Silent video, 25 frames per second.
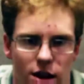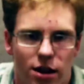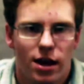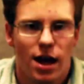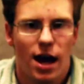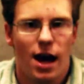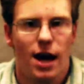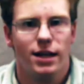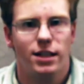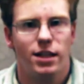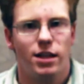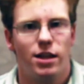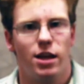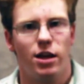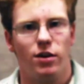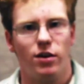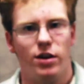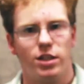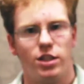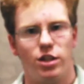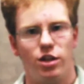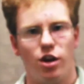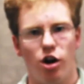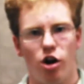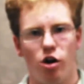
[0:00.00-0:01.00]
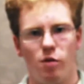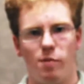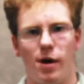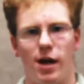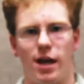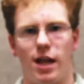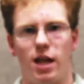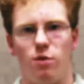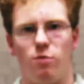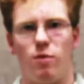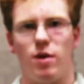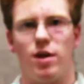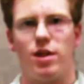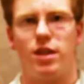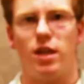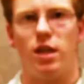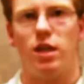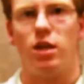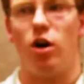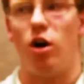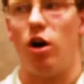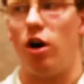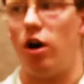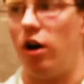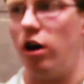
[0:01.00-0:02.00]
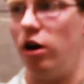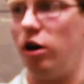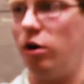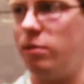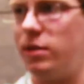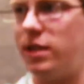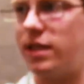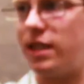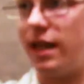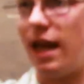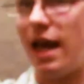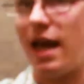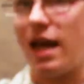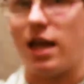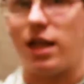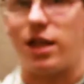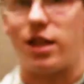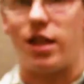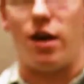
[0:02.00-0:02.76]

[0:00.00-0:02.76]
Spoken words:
that there is nobody within arm's length